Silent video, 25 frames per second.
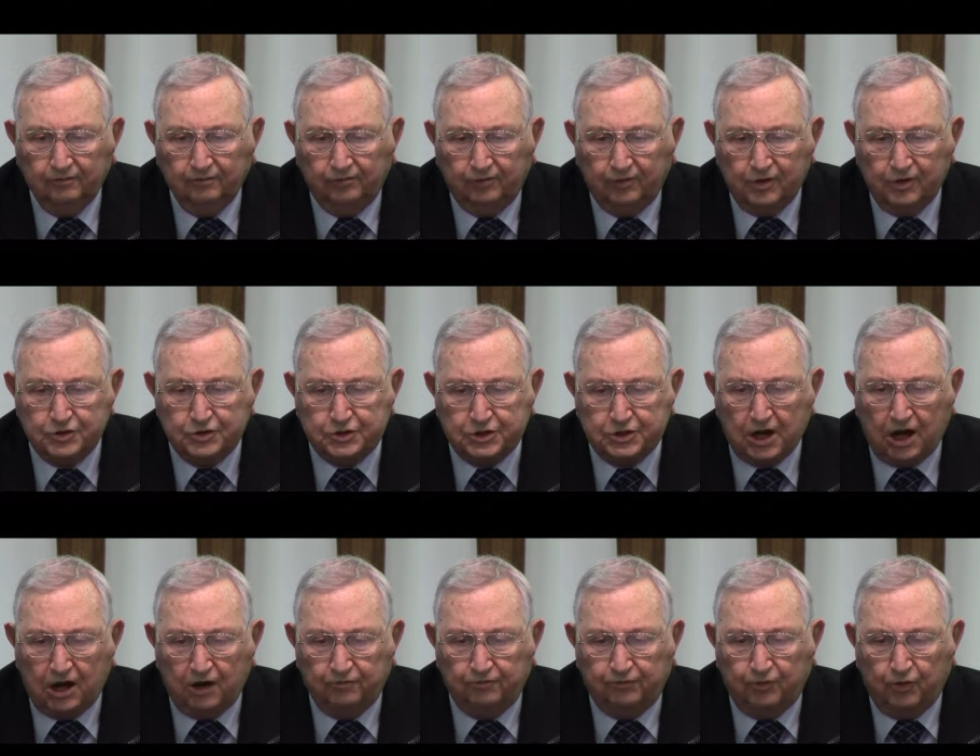First
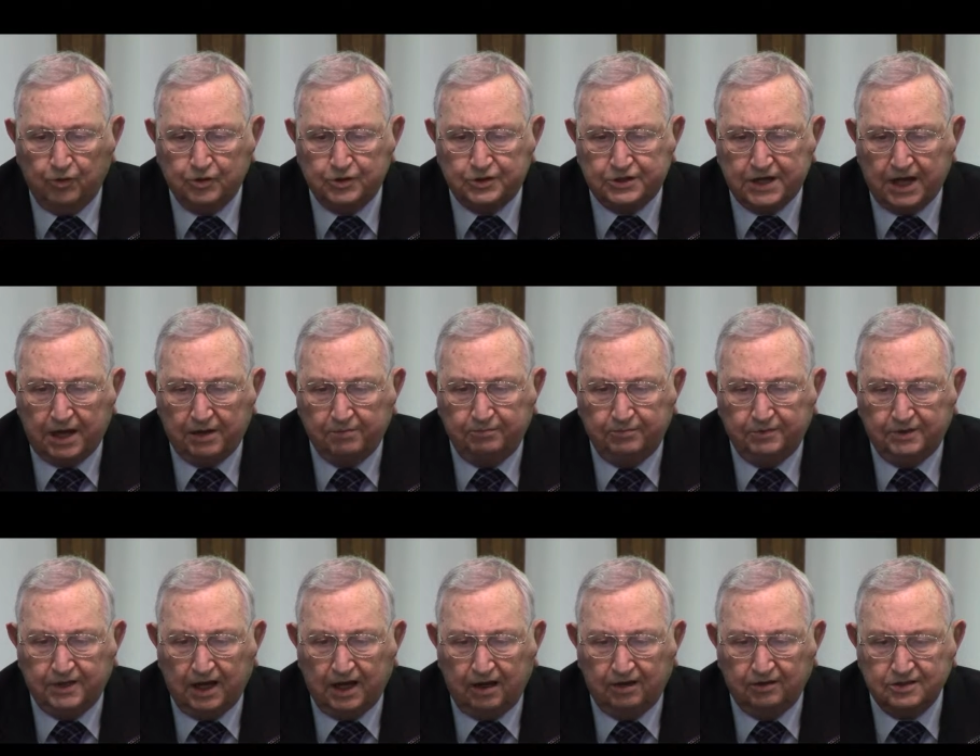John four
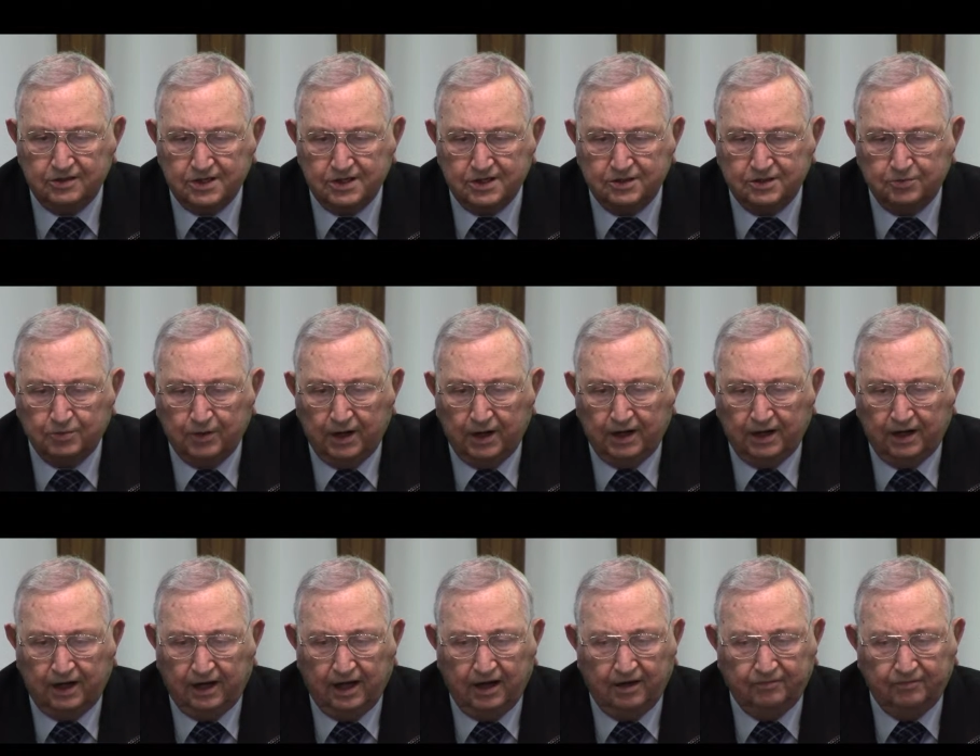seven tells us we
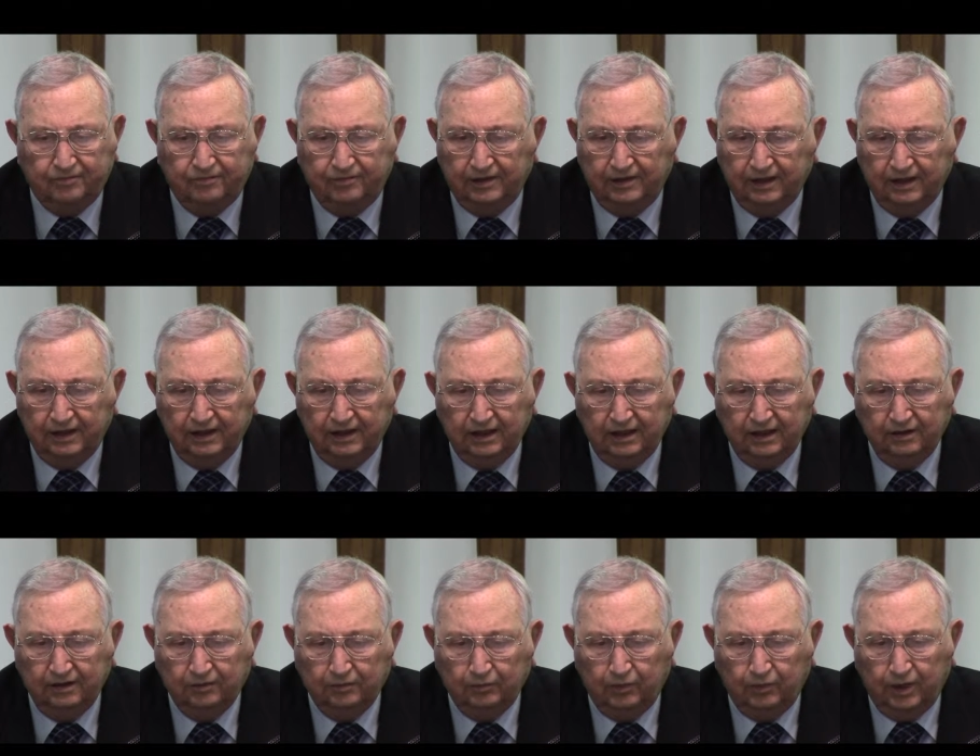love,
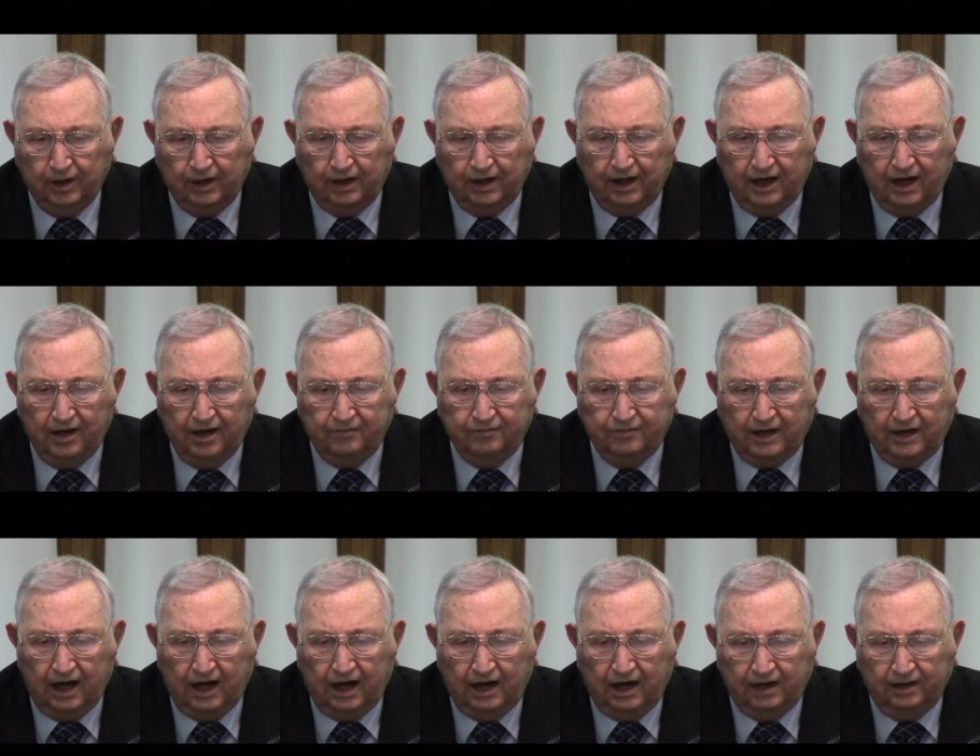we love
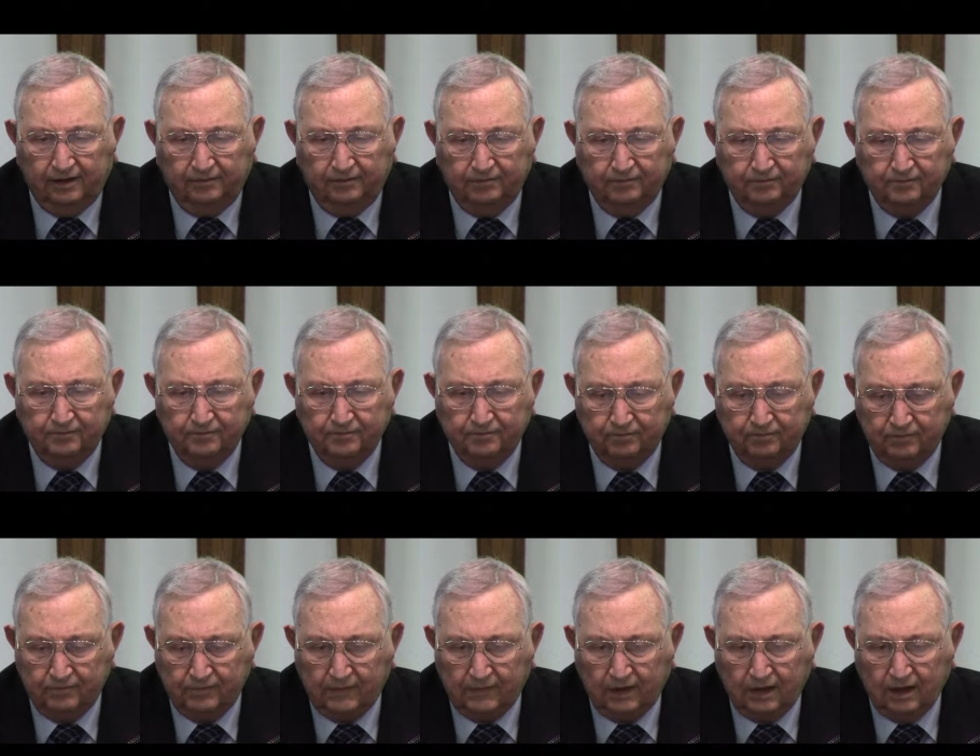God,
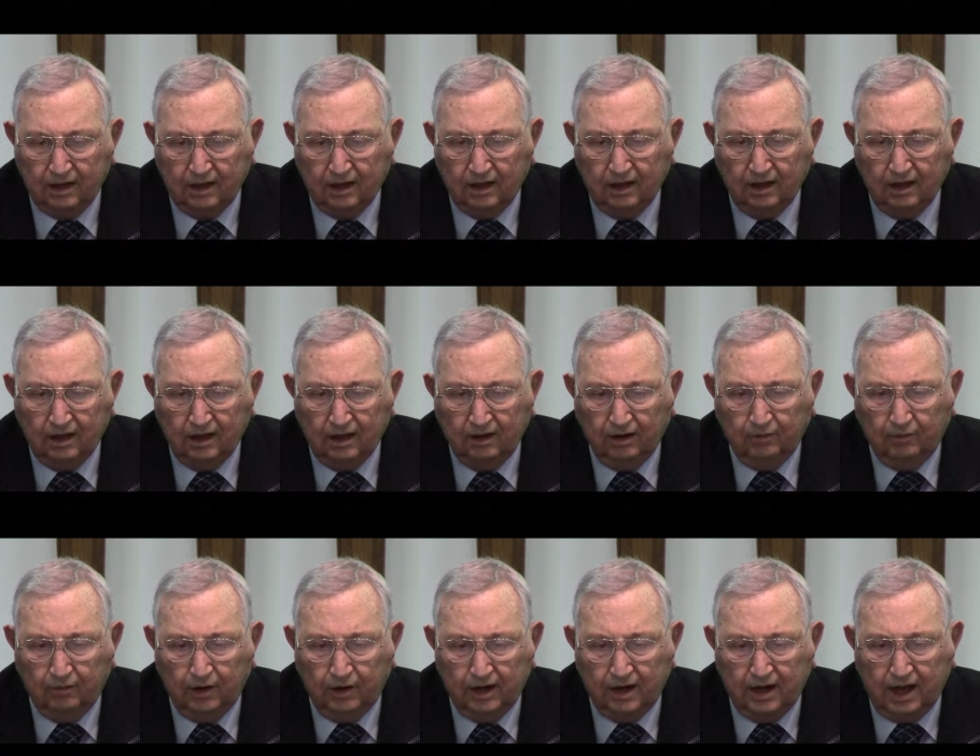
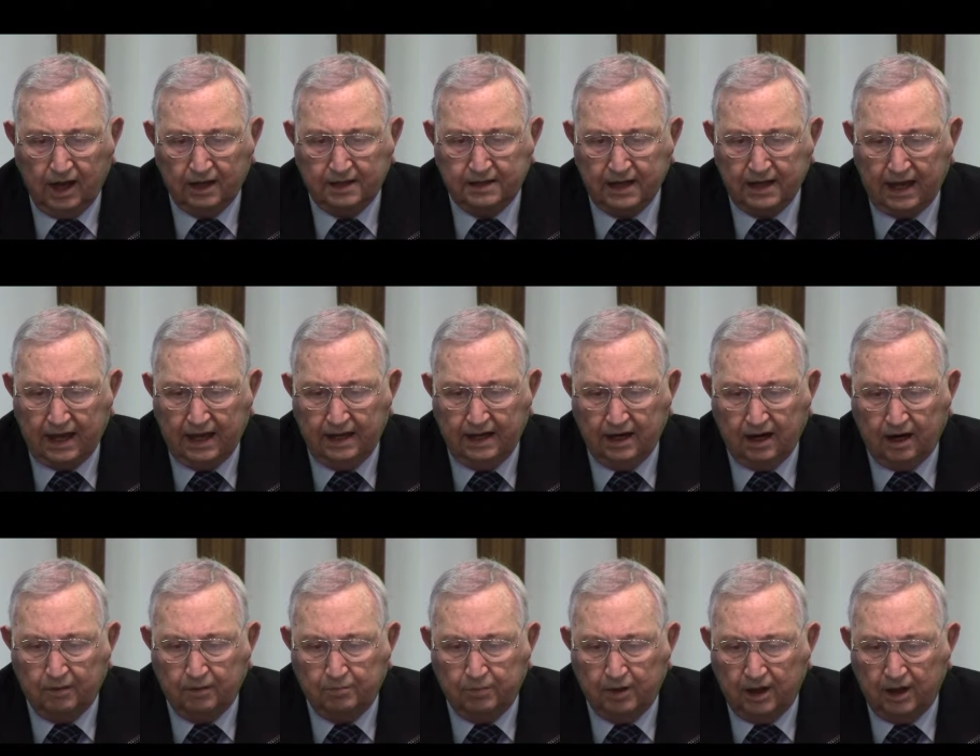and we're not to hate
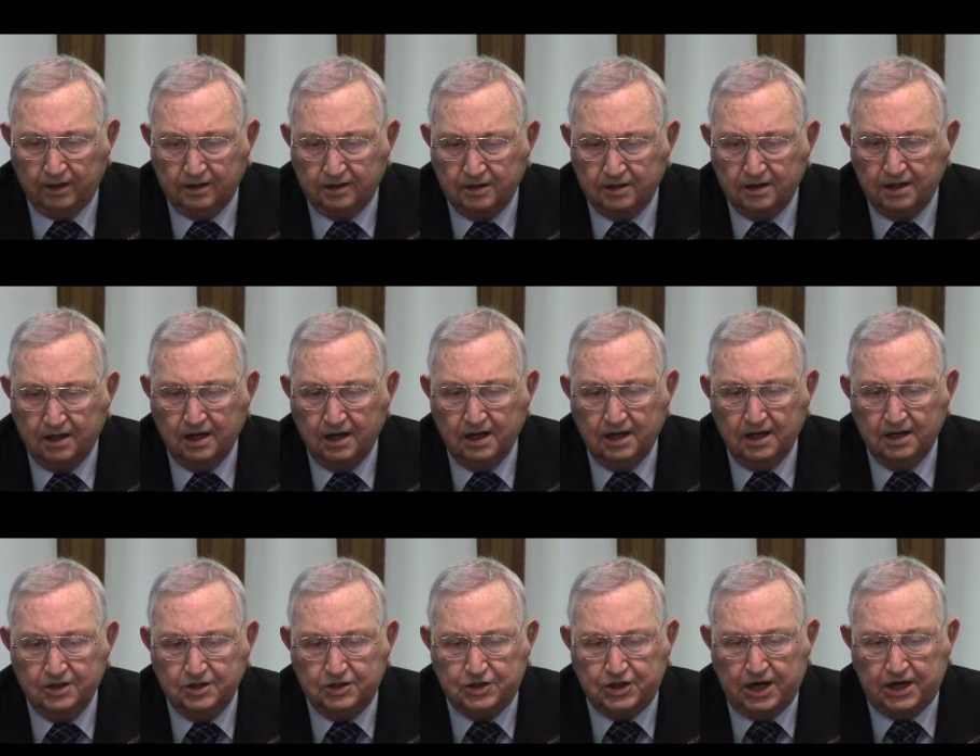our brother.
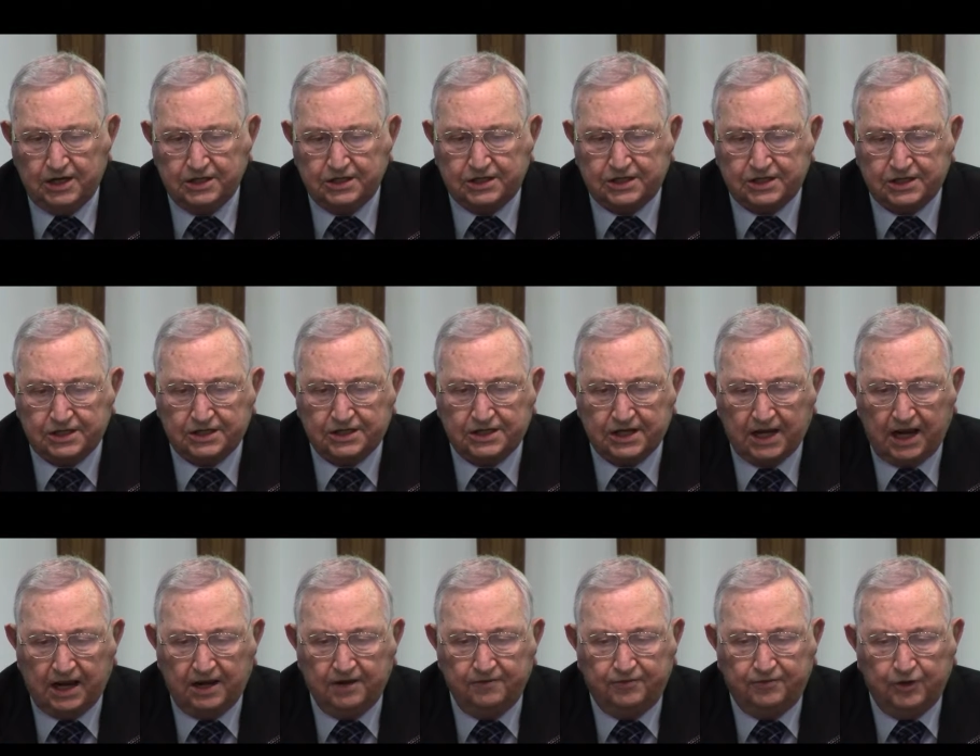Jesus
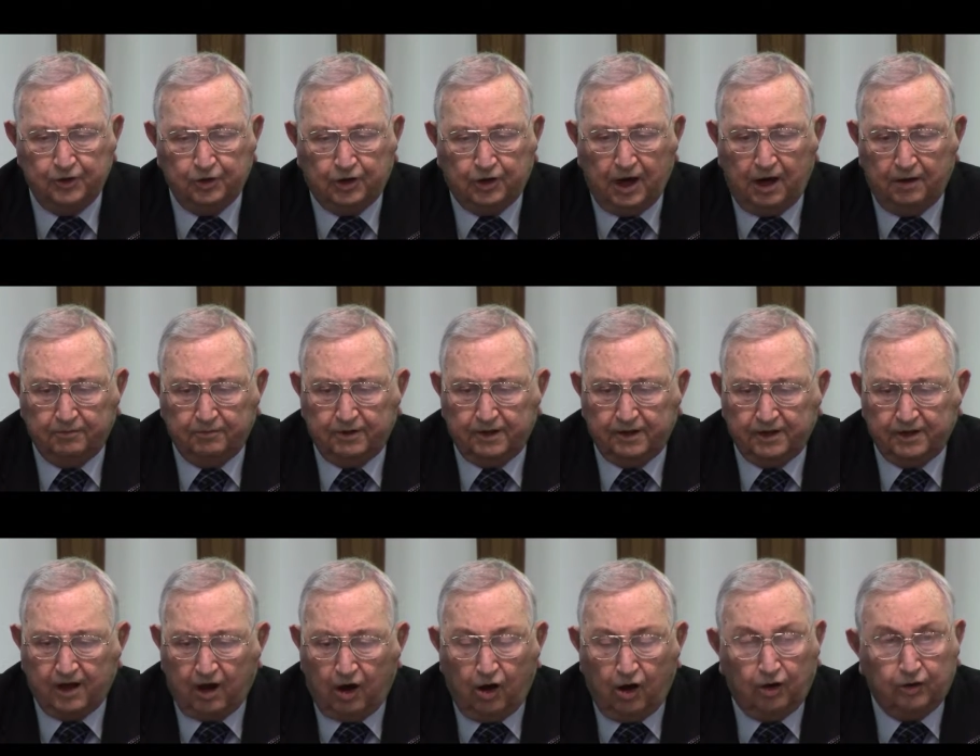said, if you come to
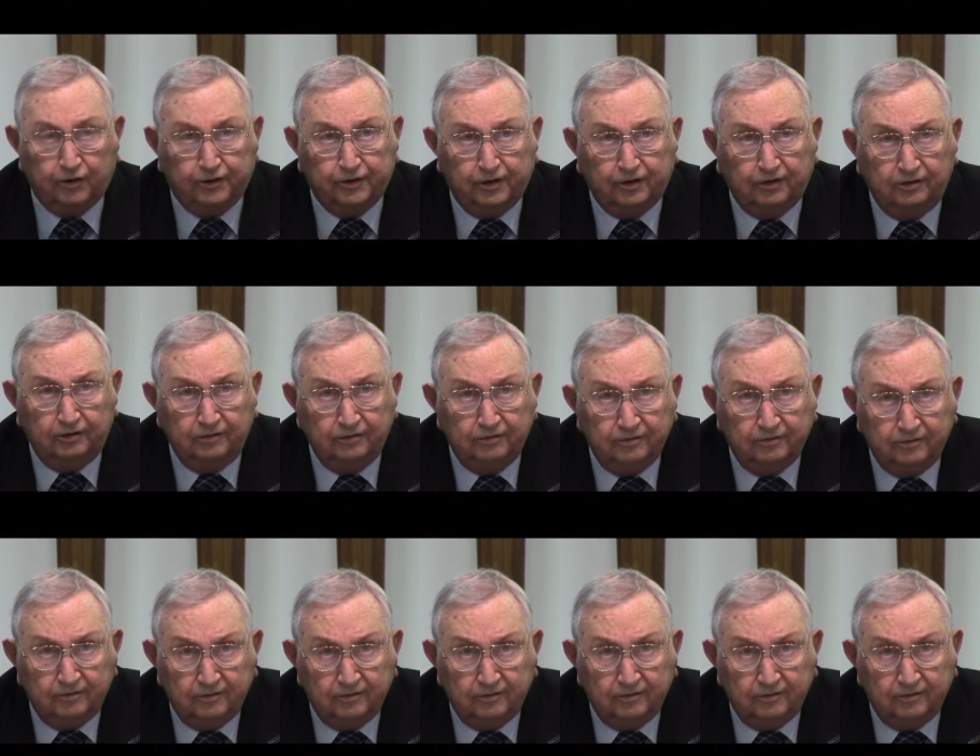the altar